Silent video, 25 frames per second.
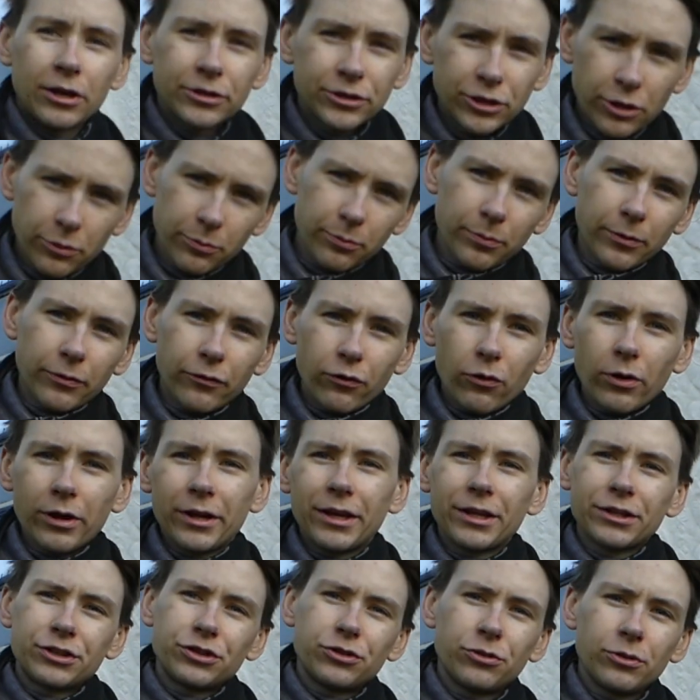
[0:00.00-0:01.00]
So before I
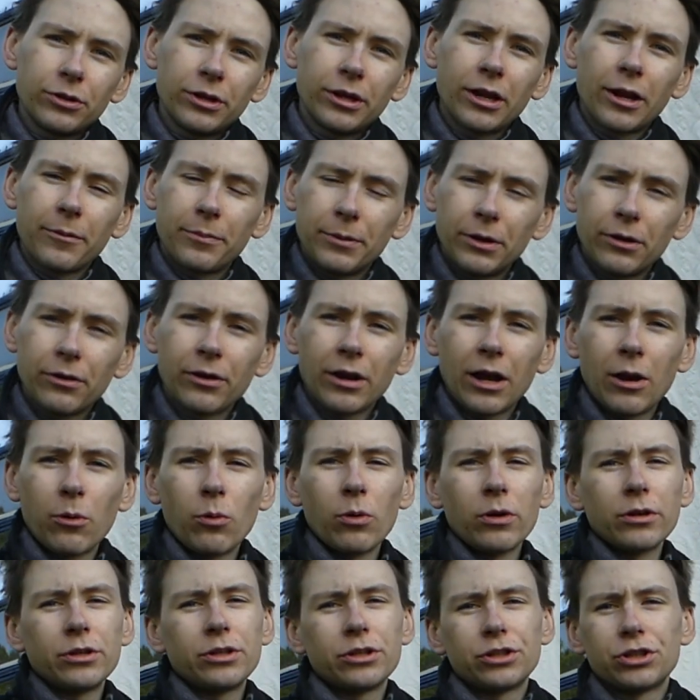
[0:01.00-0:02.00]
get suited up here, I
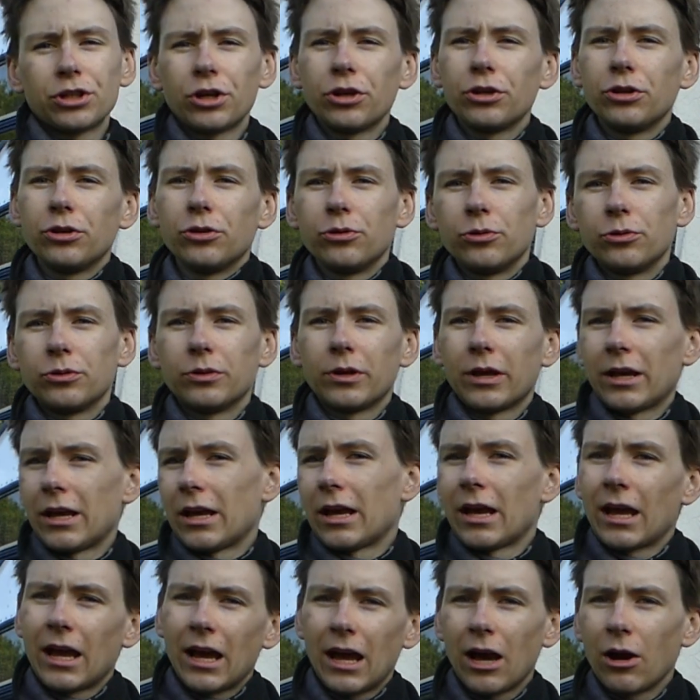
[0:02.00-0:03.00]
want to show you
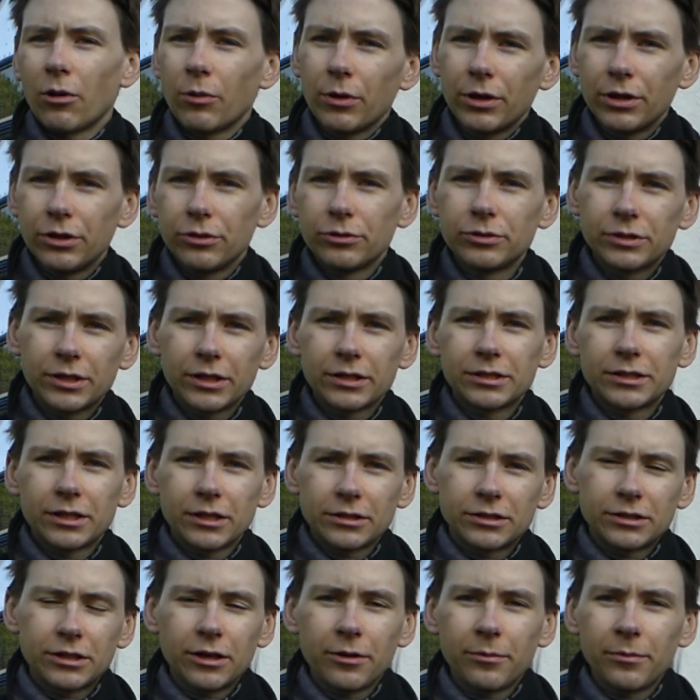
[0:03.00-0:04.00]
how I use this
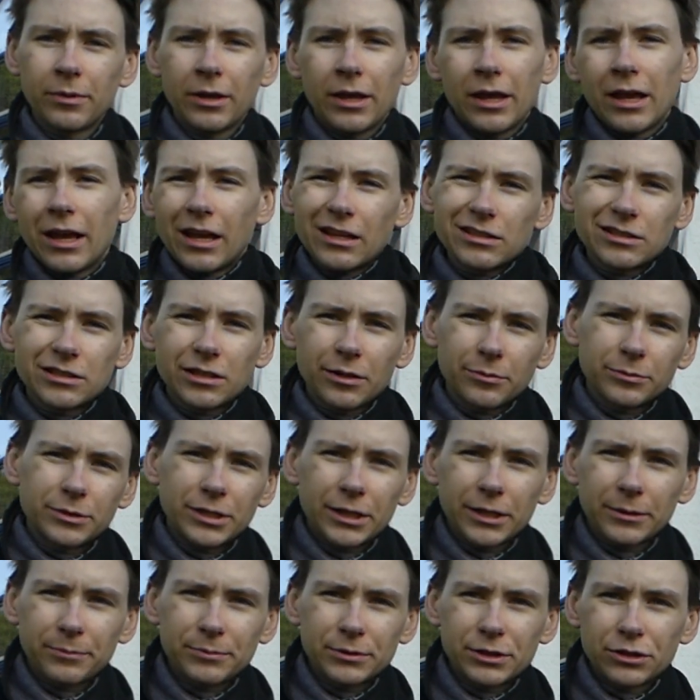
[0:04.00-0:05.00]
system and some
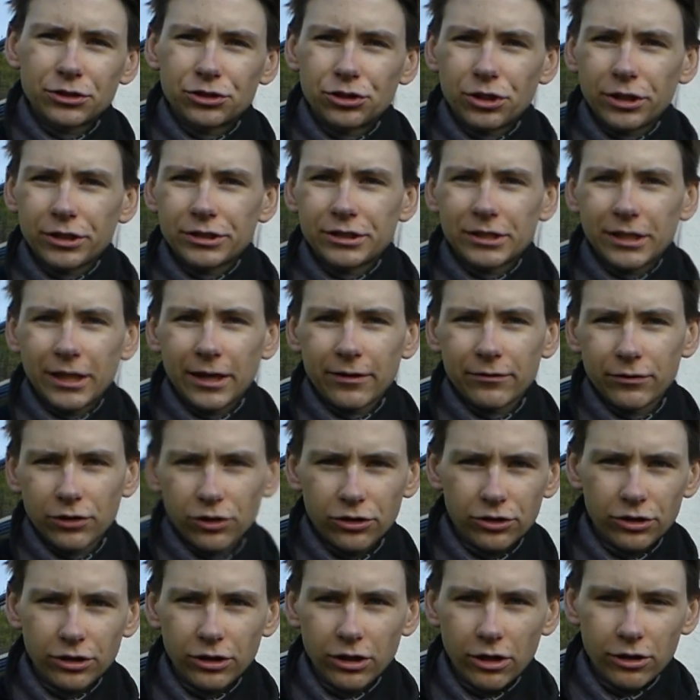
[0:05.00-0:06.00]
tips and tricks that I've
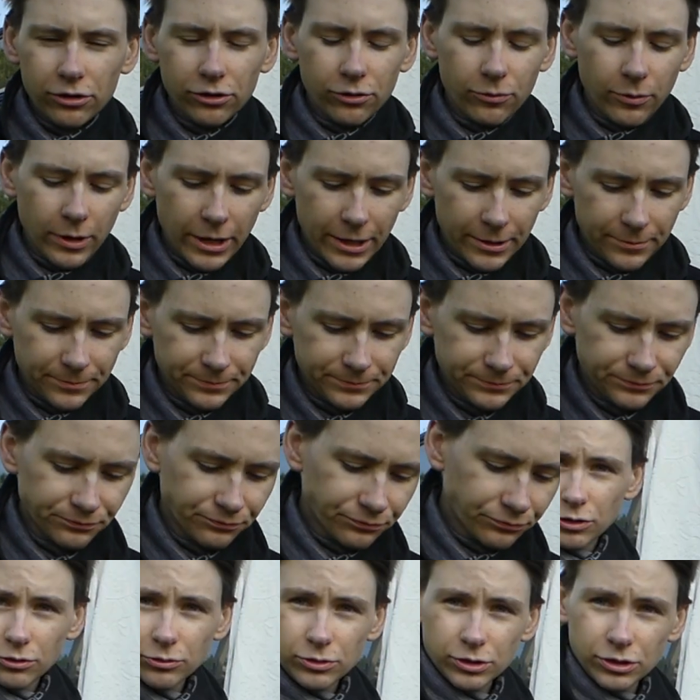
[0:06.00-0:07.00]
learned along the way.
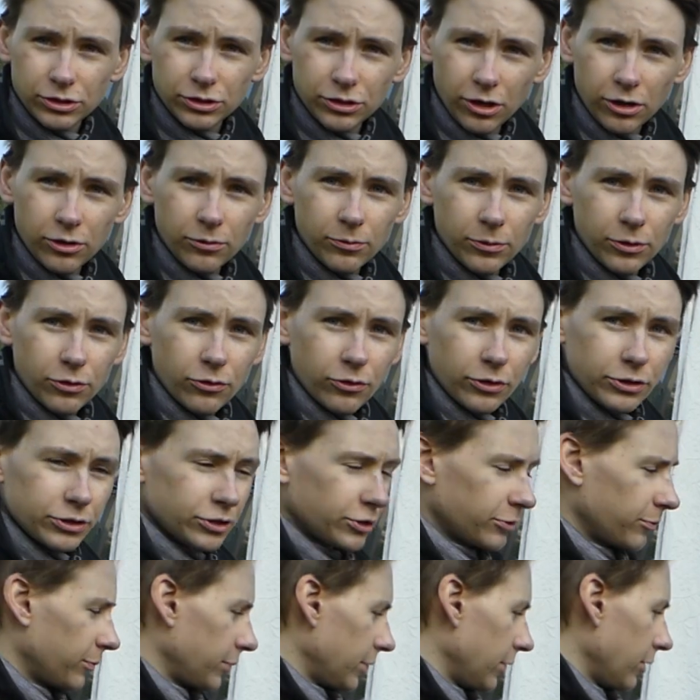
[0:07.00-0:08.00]
So to start, we're going
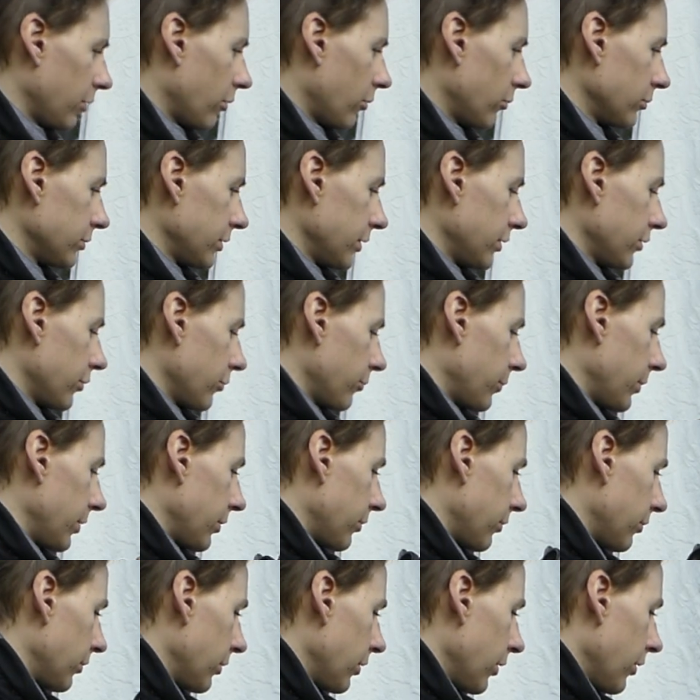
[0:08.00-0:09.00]
to be holding the
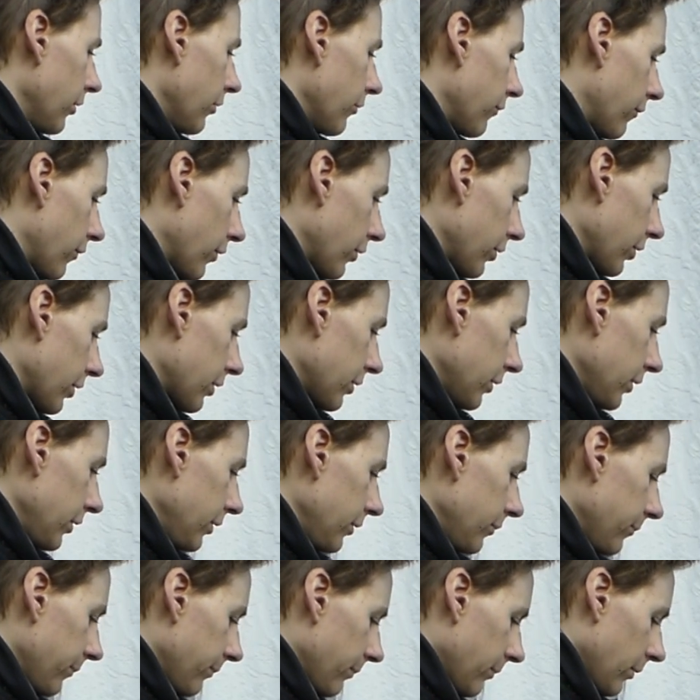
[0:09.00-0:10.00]
wheel vertically,
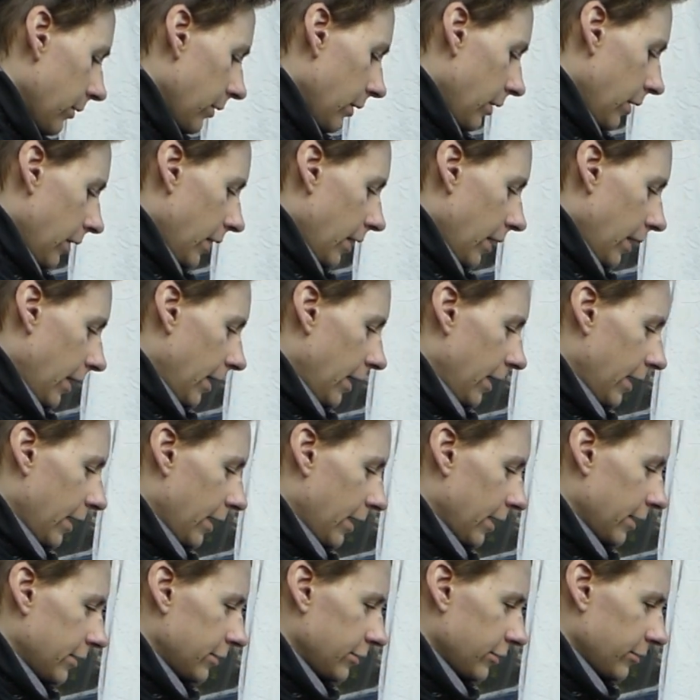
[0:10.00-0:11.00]

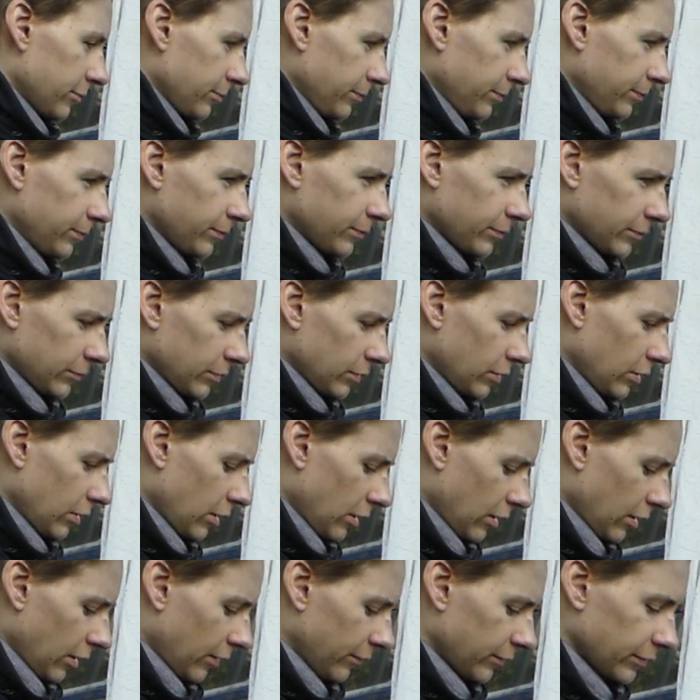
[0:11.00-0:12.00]
and
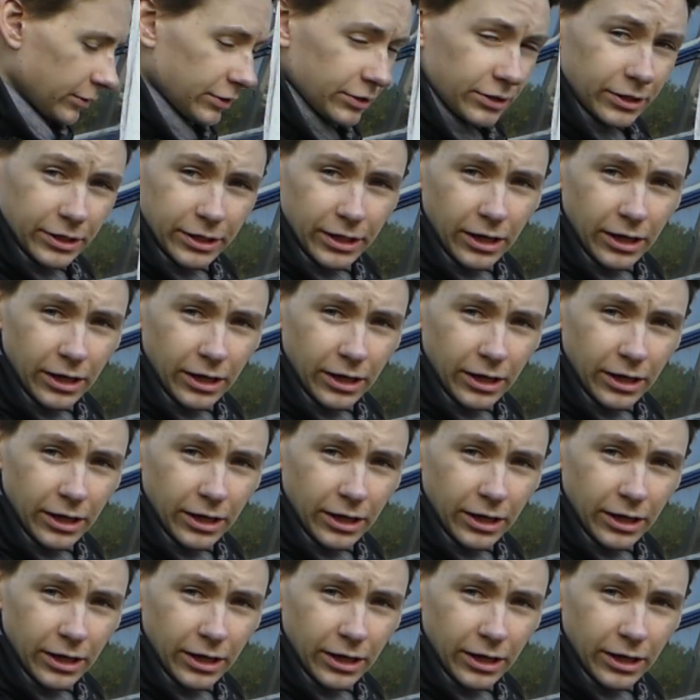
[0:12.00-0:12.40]
obviously